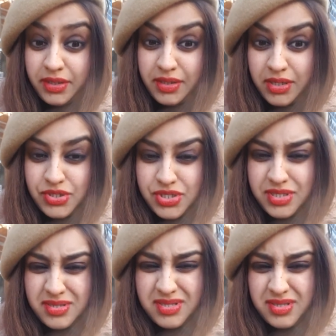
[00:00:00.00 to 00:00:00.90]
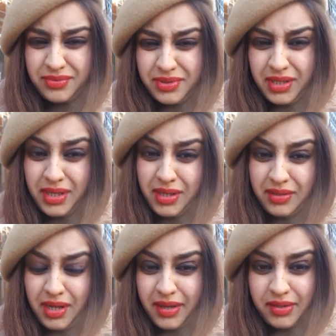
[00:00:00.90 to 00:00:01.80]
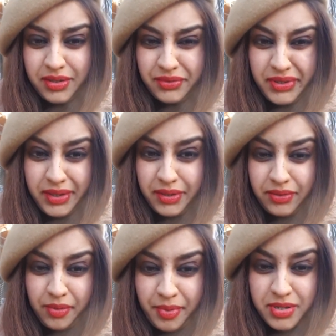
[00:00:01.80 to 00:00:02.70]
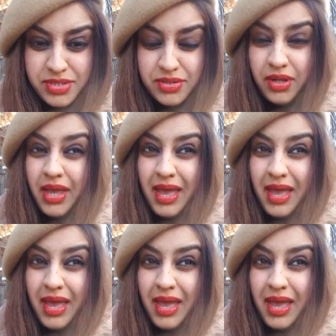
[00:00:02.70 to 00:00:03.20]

not just necessarily in like career or personal,